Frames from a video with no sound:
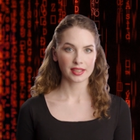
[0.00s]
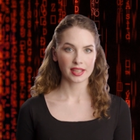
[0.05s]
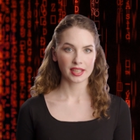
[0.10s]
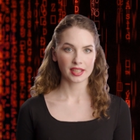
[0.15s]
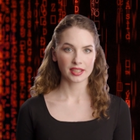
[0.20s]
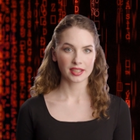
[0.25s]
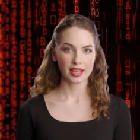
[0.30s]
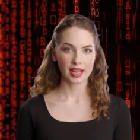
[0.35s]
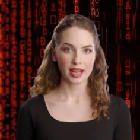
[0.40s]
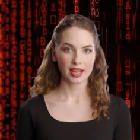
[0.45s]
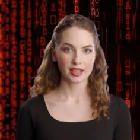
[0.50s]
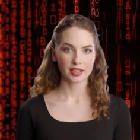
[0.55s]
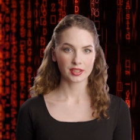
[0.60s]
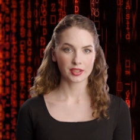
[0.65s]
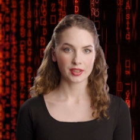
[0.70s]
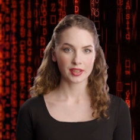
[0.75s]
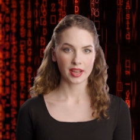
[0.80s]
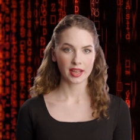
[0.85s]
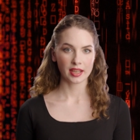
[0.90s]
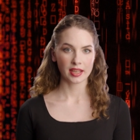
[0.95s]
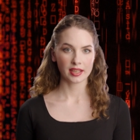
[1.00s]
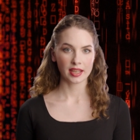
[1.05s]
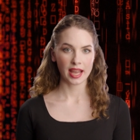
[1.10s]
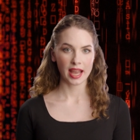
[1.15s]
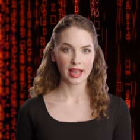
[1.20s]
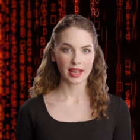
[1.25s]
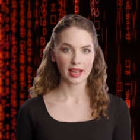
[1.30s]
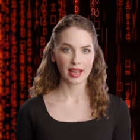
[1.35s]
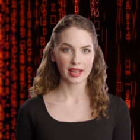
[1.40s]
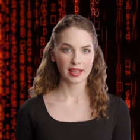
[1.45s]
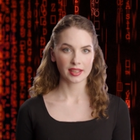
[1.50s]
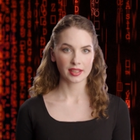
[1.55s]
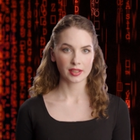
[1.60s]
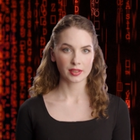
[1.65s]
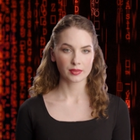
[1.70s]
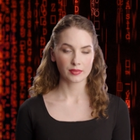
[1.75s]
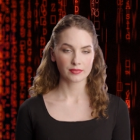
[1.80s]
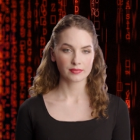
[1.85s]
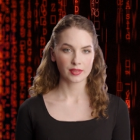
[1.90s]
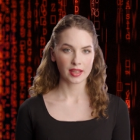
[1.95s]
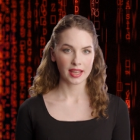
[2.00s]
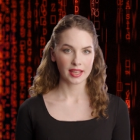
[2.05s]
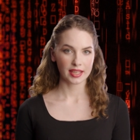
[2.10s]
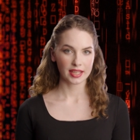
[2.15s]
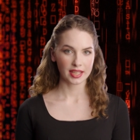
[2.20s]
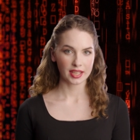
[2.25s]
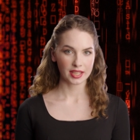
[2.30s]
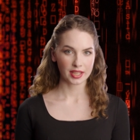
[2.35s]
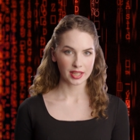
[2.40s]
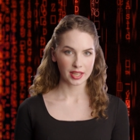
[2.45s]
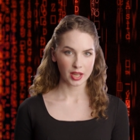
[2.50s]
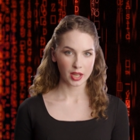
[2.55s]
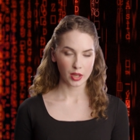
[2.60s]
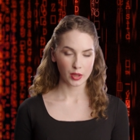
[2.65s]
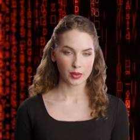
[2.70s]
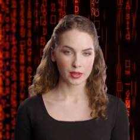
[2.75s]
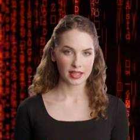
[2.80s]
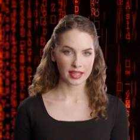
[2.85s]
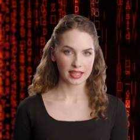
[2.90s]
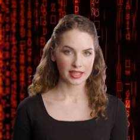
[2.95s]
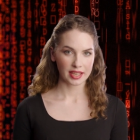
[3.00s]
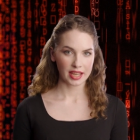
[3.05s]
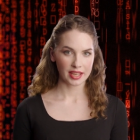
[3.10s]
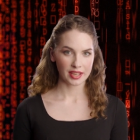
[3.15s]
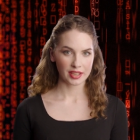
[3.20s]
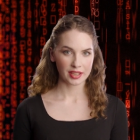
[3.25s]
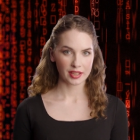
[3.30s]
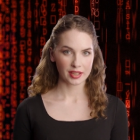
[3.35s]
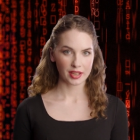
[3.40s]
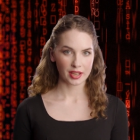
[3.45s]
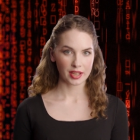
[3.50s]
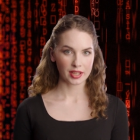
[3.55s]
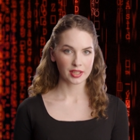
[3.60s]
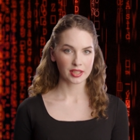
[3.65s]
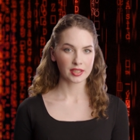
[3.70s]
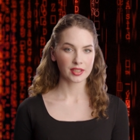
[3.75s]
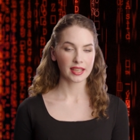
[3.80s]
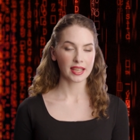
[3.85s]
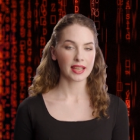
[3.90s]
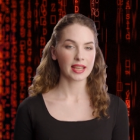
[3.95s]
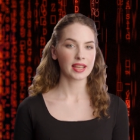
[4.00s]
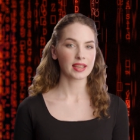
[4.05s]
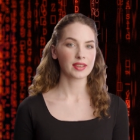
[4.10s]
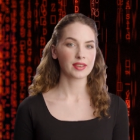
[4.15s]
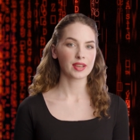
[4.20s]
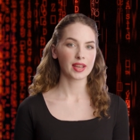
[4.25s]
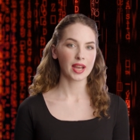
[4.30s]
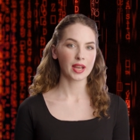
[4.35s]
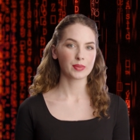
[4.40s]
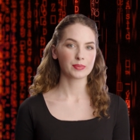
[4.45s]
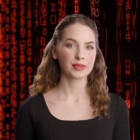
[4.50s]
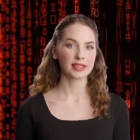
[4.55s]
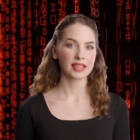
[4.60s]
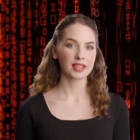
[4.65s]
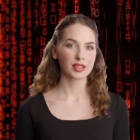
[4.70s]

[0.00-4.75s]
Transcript: Use A I to secure A I. Finally, organizations can use A I to help